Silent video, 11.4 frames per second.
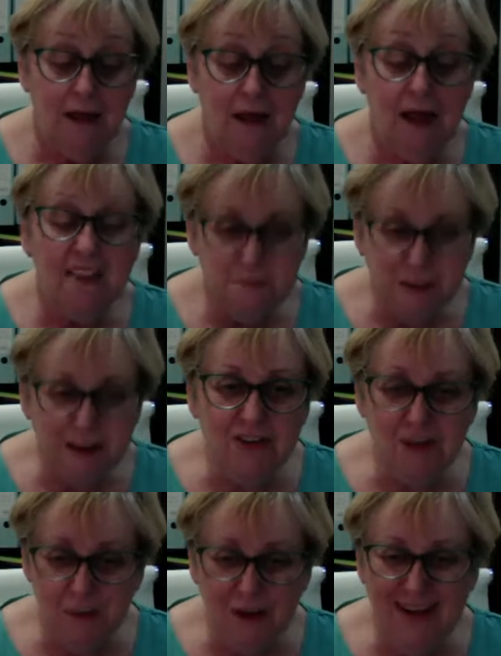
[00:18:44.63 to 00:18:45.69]

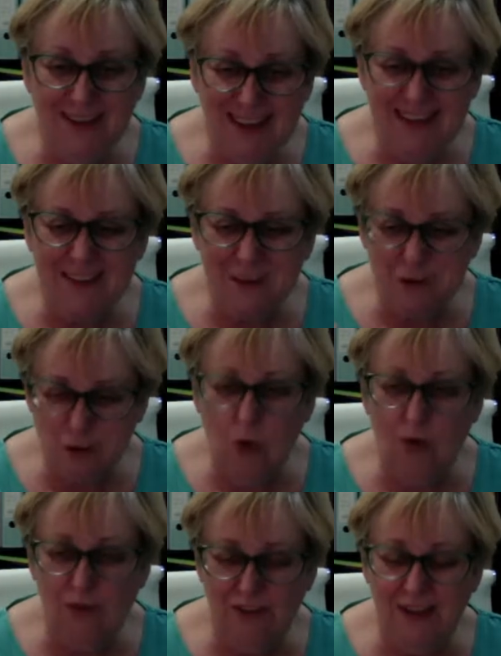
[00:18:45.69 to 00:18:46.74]
especially when it gets
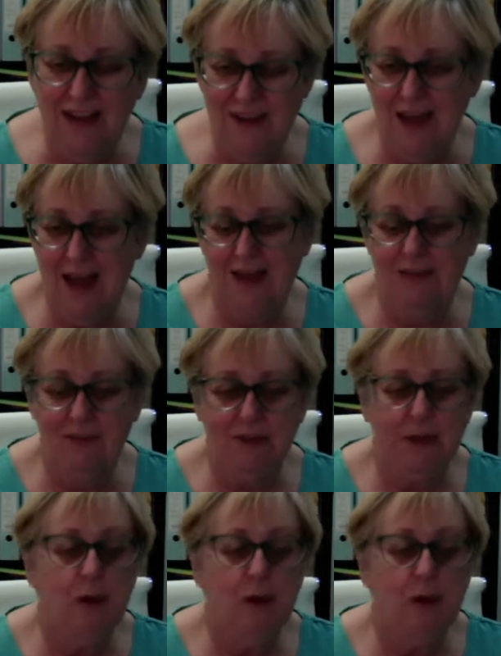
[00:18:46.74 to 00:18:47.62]
tough in life,